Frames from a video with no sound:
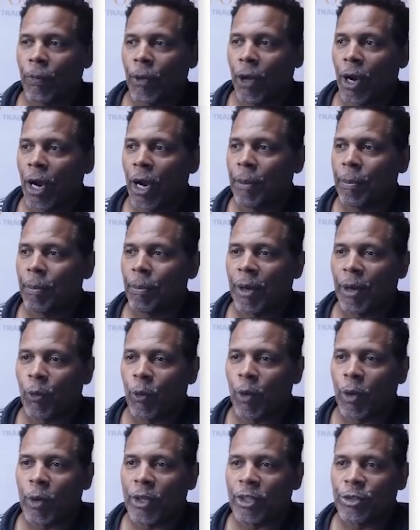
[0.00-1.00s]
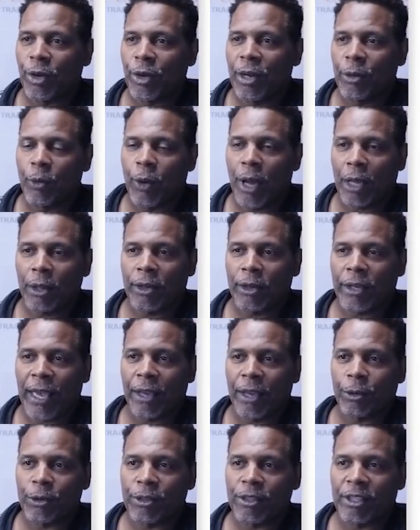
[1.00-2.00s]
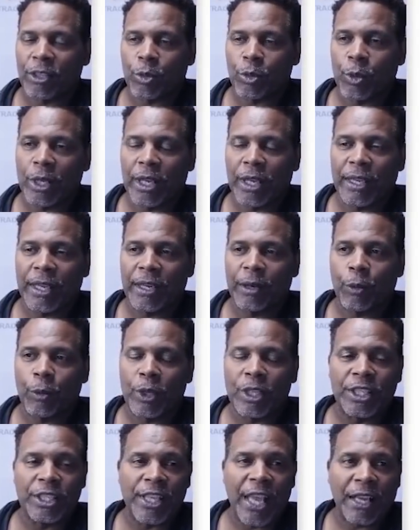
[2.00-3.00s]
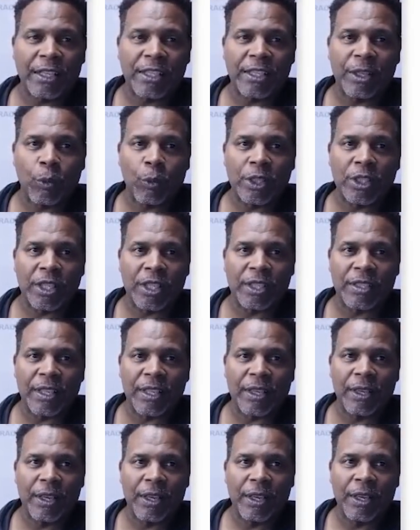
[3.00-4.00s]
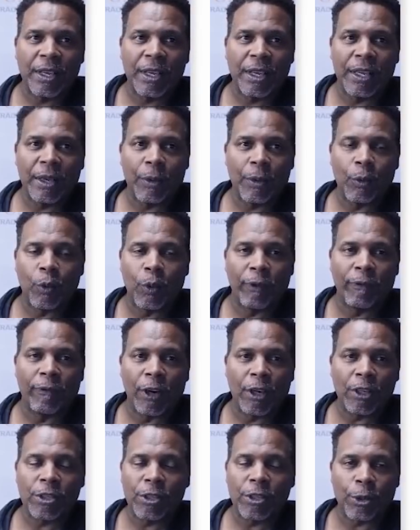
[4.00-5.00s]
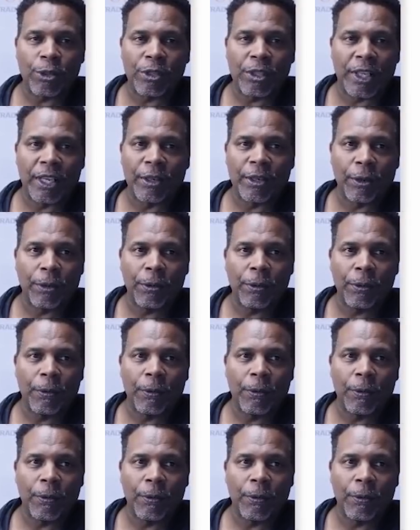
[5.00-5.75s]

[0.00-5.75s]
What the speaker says: All right. But when we trade regular candlesticks, we could get a rejection, which is a reversal signal.